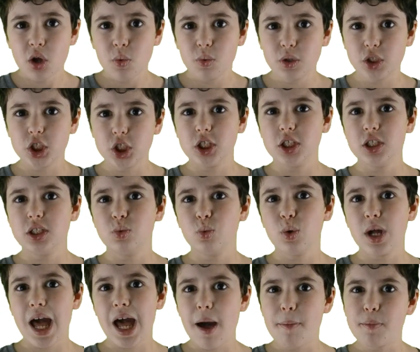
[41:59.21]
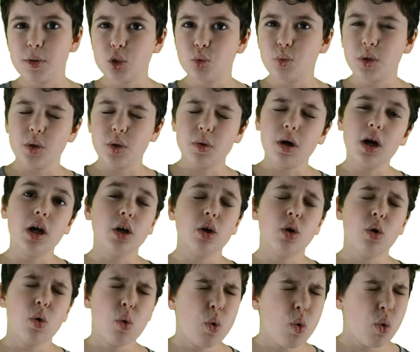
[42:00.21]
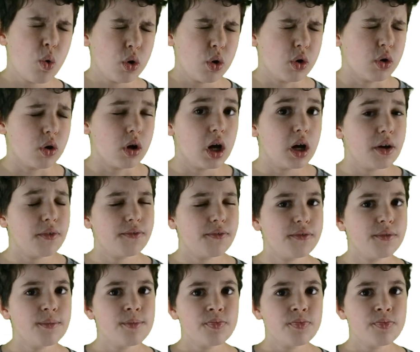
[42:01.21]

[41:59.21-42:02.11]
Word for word: which is what happens when you cut a corner off.